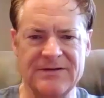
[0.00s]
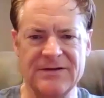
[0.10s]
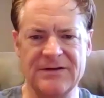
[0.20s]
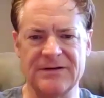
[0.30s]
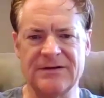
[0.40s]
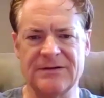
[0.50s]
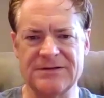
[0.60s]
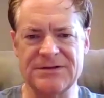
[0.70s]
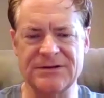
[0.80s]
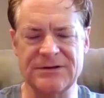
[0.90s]
and I think, you know,
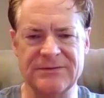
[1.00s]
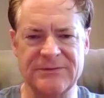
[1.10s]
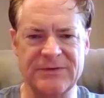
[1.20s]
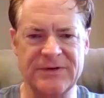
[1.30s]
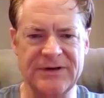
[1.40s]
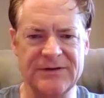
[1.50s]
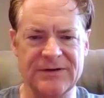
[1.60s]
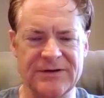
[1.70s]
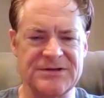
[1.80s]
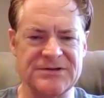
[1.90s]
as you know, of any
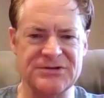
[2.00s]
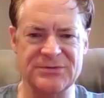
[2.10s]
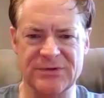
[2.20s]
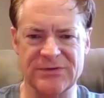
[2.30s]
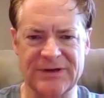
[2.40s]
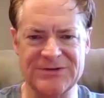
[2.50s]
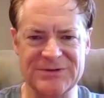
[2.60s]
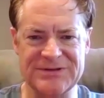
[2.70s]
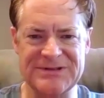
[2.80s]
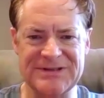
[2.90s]
large consumer of
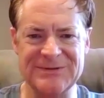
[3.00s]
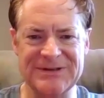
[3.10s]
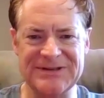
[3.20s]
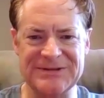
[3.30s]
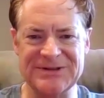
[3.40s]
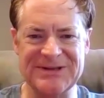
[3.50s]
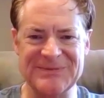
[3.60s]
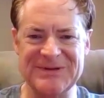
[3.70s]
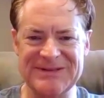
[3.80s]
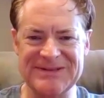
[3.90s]
electricity, which your
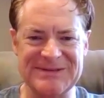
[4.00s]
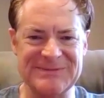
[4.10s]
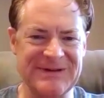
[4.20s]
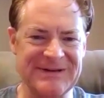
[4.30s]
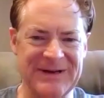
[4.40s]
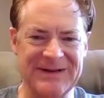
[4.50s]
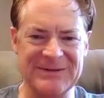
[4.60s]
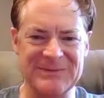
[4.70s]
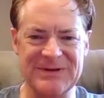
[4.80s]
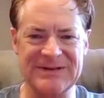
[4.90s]
company is and, and my
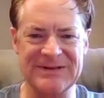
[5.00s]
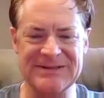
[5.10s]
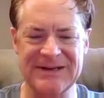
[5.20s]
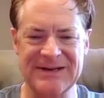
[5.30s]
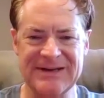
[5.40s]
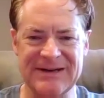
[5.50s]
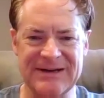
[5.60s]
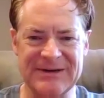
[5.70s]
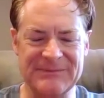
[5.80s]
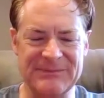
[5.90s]
company is,
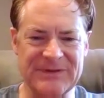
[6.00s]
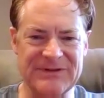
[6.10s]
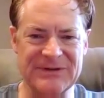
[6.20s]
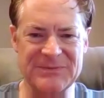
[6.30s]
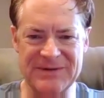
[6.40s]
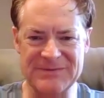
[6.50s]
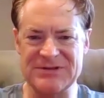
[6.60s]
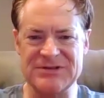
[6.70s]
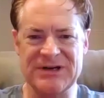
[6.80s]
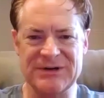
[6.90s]
um, sometimes
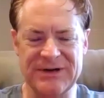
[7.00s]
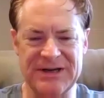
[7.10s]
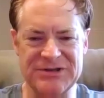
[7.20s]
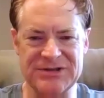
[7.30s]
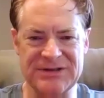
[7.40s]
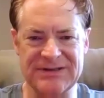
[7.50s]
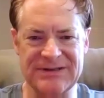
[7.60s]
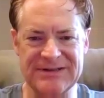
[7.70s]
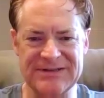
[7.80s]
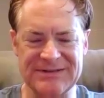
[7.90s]
the generation
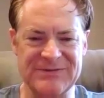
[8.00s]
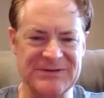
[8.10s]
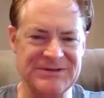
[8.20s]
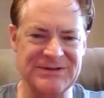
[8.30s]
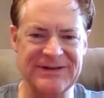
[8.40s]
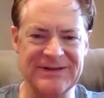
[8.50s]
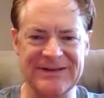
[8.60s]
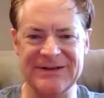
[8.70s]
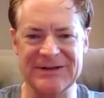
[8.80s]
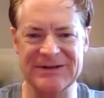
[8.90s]
isn't physically
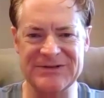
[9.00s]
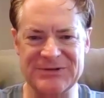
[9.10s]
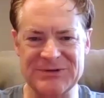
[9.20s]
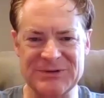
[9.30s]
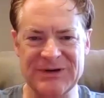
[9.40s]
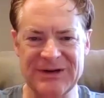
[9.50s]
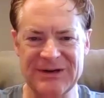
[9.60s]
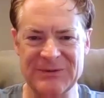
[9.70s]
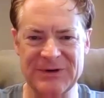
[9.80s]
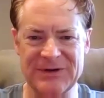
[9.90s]
near to
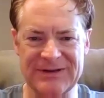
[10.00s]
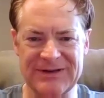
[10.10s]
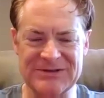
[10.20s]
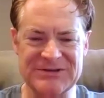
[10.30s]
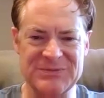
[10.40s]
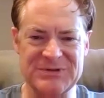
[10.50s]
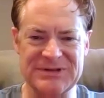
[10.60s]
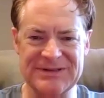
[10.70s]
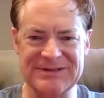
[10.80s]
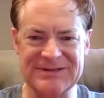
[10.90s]
where the consumption
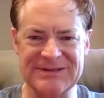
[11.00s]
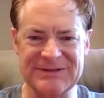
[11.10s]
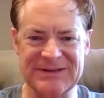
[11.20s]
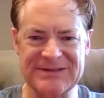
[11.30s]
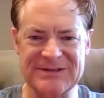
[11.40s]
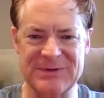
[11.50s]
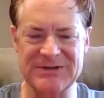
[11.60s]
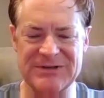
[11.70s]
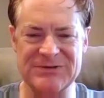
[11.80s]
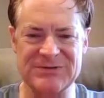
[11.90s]
is. You know, that's
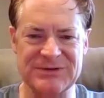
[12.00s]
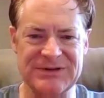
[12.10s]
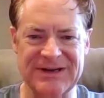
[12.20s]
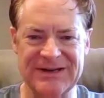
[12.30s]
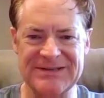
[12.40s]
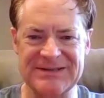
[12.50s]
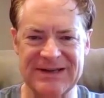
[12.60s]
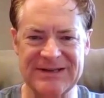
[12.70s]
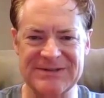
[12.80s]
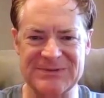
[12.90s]
especially true in the United
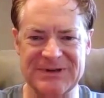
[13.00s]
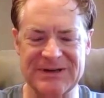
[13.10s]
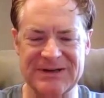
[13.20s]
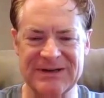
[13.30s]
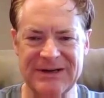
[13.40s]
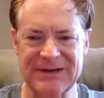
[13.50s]
States, where